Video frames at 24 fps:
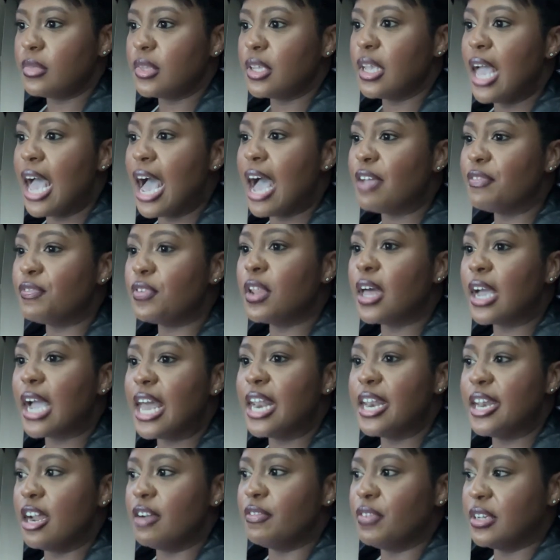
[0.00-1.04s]
I feel like I
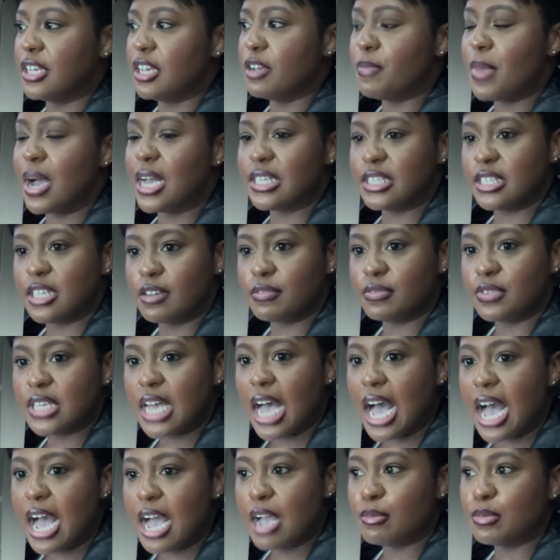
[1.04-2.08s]
never give myself
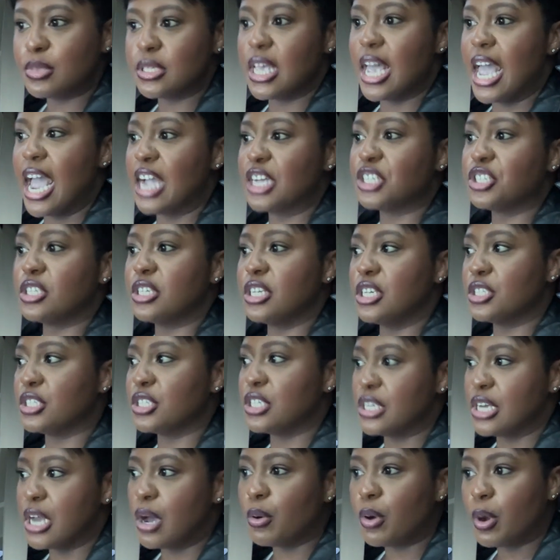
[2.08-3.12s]
time to actually get to
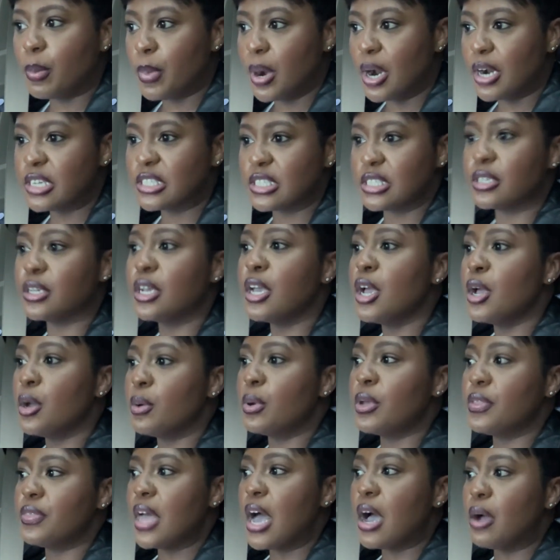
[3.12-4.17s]
know a person
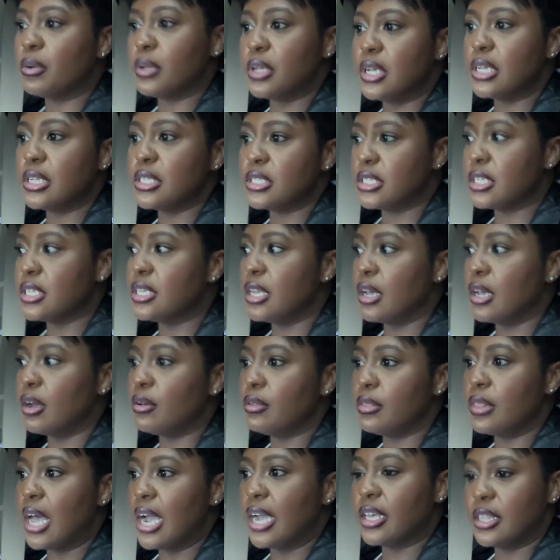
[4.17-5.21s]
without getting to know
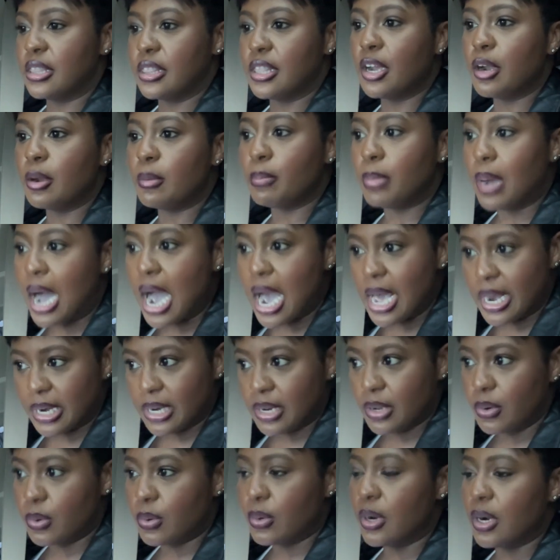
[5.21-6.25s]
like their
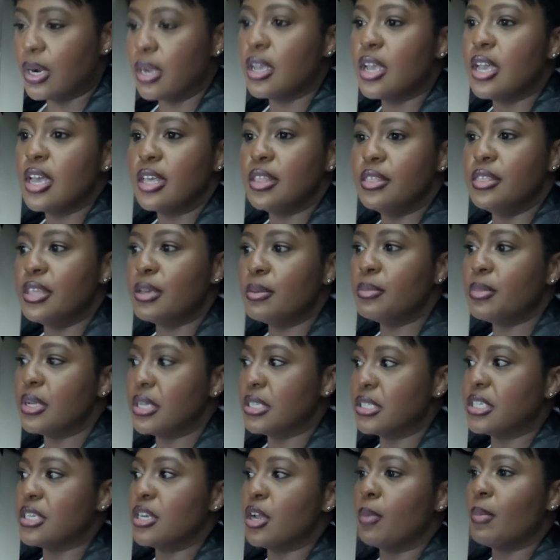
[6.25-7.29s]
body, or them
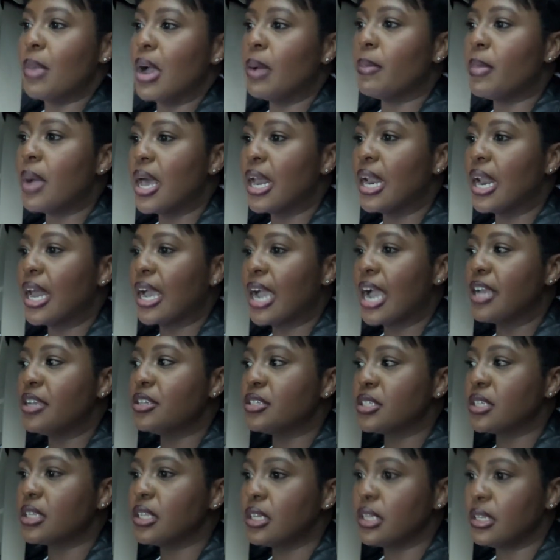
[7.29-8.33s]
getting to know my body. Like I used
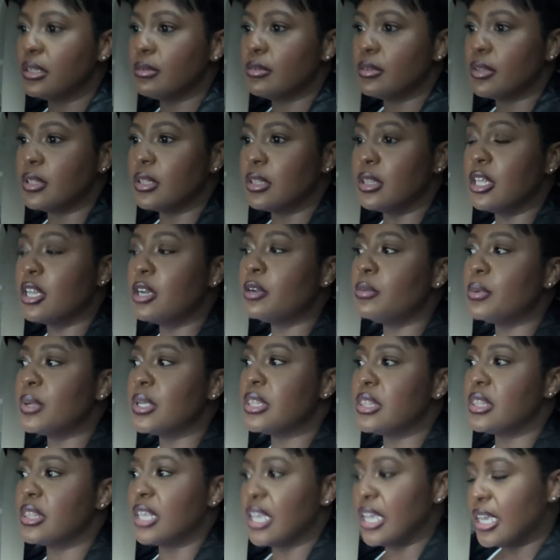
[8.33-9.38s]
to literally
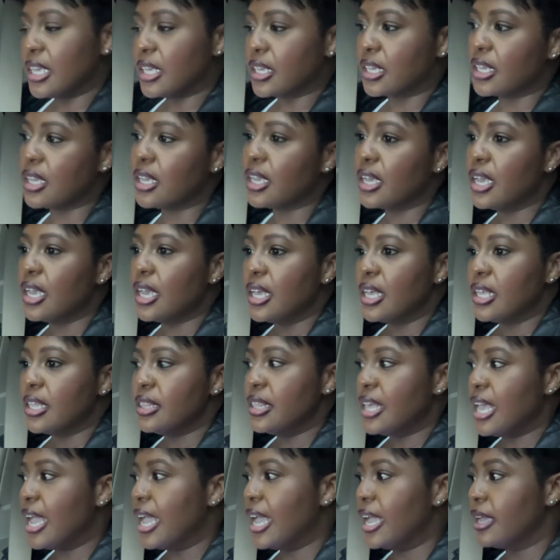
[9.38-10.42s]
think
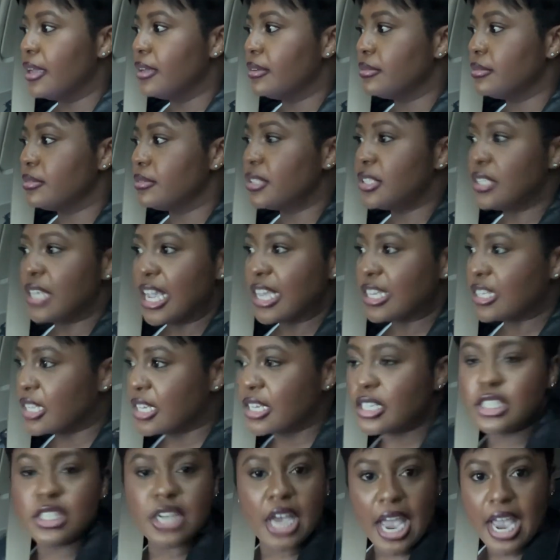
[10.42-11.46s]
that sex
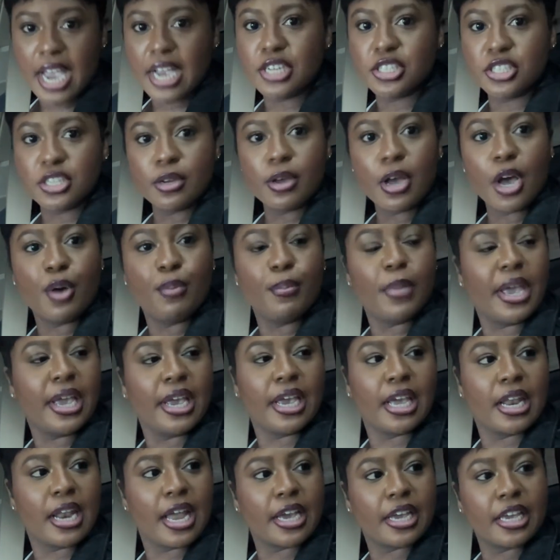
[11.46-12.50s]
can change a
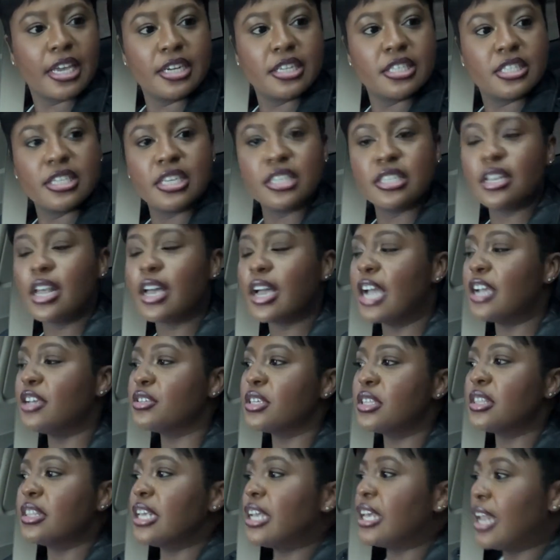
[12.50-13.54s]
man, like in a sense. Like I used
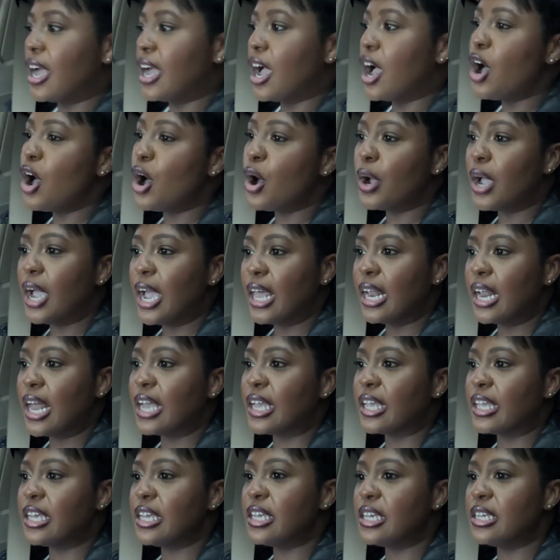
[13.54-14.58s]
to think like, oh, okay,
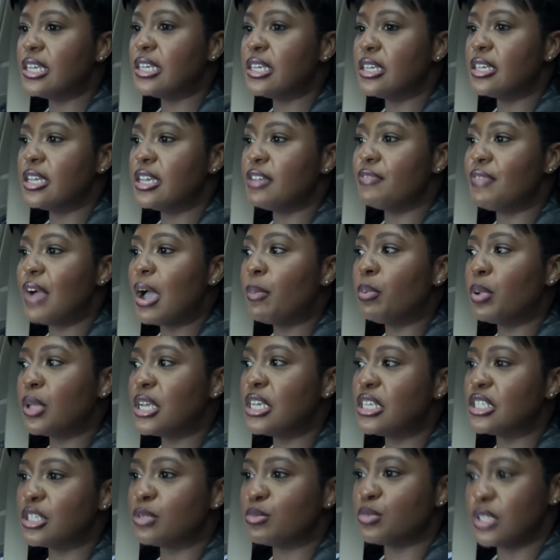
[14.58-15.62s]
like if I
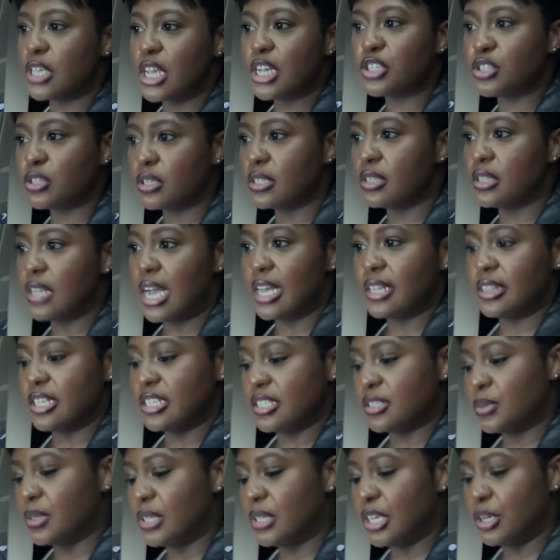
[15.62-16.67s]
please him sexually, like
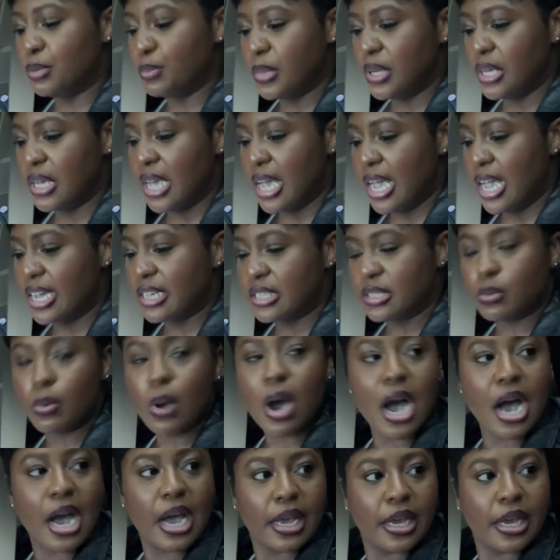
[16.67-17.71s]
this will give me X, Y.